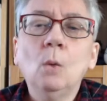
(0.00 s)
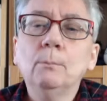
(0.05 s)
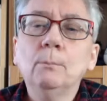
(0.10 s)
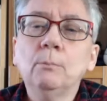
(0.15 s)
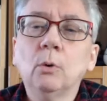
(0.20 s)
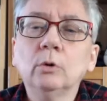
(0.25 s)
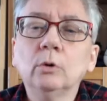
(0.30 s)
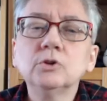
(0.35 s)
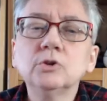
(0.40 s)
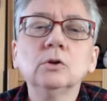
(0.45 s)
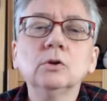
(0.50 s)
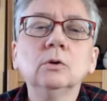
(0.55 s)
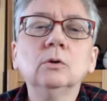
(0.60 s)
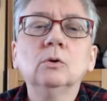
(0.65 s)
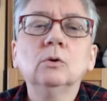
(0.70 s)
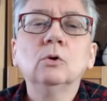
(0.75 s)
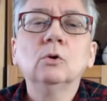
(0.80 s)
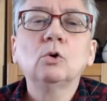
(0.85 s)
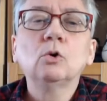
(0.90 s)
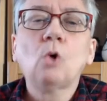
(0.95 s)
Portugal,
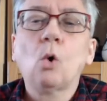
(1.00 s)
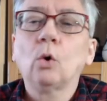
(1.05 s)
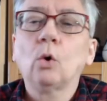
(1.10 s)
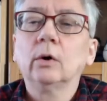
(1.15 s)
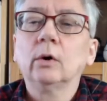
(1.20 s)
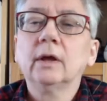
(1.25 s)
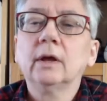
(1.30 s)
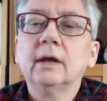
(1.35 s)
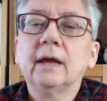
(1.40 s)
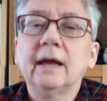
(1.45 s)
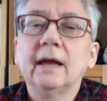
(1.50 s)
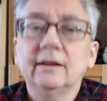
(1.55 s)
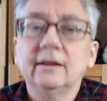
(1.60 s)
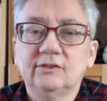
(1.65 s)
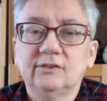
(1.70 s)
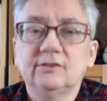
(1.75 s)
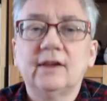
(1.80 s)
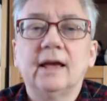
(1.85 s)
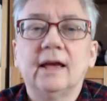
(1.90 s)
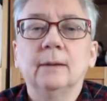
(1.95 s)
cork, and
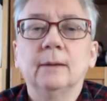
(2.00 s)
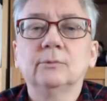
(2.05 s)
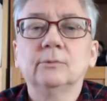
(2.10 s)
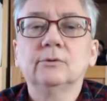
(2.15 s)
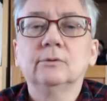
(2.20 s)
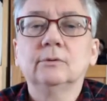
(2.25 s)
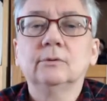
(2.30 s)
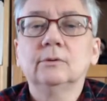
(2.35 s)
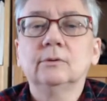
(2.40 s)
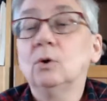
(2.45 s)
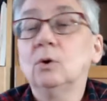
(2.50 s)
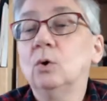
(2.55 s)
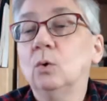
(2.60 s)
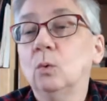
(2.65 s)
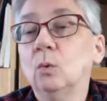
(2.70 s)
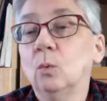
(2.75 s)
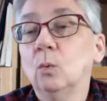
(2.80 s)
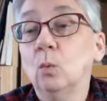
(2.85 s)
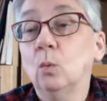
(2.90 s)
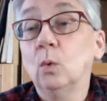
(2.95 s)
stamps.
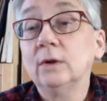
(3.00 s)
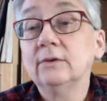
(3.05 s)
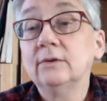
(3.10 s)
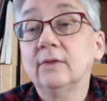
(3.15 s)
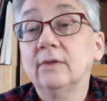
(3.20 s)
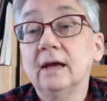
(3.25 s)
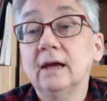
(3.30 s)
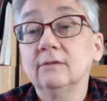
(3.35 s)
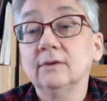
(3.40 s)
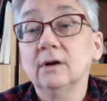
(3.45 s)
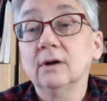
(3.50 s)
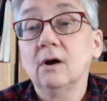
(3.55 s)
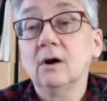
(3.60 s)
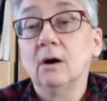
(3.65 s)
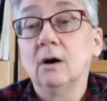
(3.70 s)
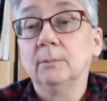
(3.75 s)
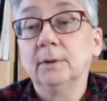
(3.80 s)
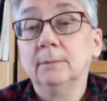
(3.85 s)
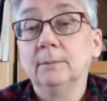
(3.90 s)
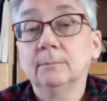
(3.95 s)
What do they have in
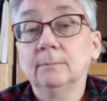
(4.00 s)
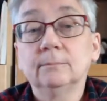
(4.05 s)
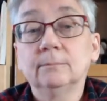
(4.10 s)
common?